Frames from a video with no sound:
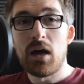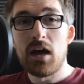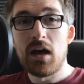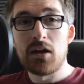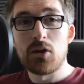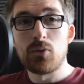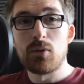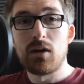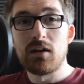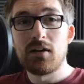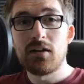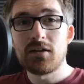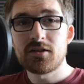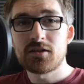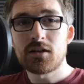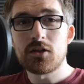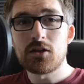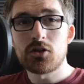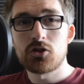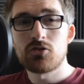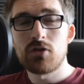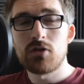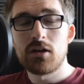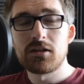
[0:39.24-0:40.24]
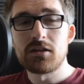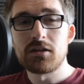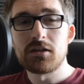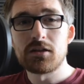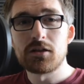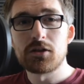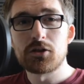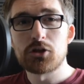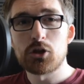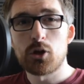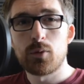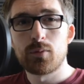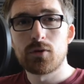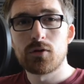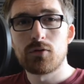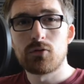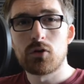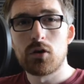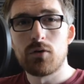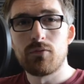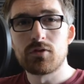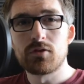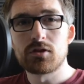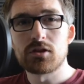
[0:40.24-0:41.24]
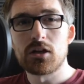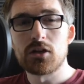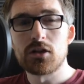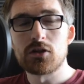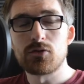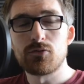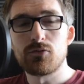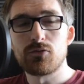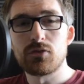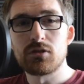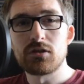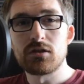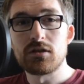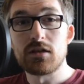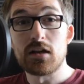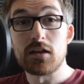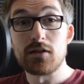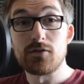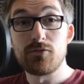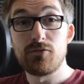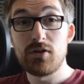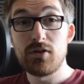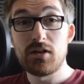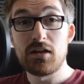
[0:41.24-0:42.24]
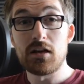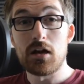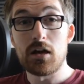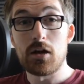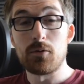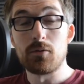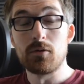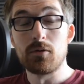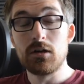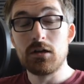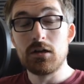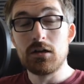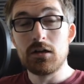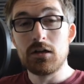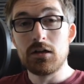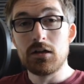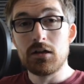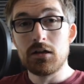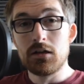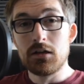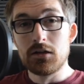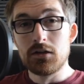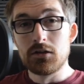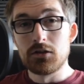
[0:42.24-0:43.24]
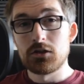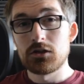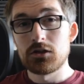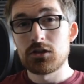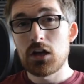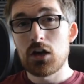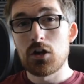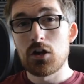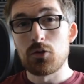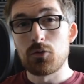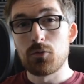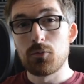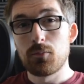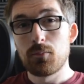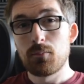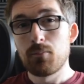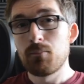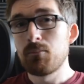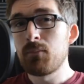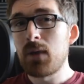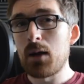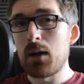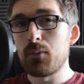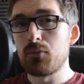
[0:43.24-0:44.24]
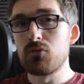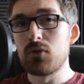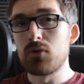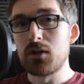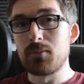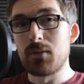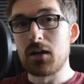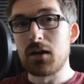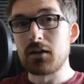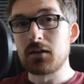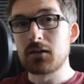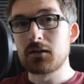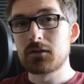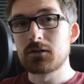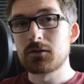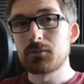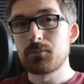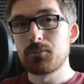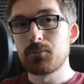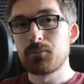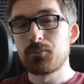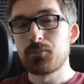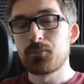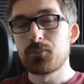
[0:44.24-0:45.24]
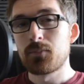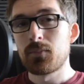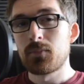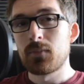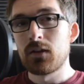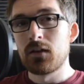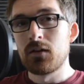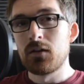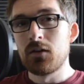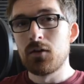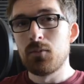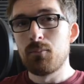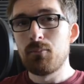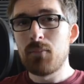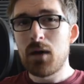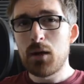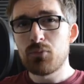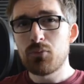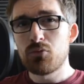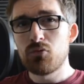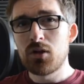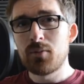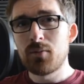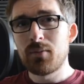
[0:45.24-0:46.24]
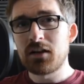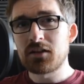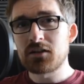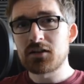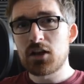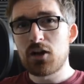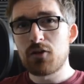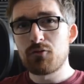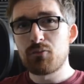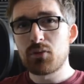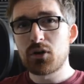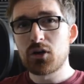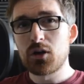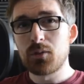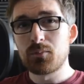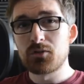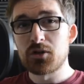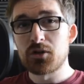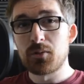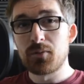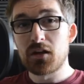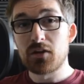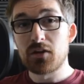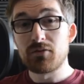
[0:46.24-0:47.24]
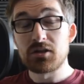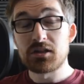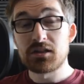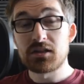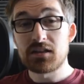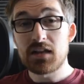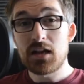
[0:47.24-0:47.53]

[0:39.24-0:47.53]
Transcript: But anyway, let's get straight into the topic of conversation for today's video. So, map remakes. Map remakes have become something of a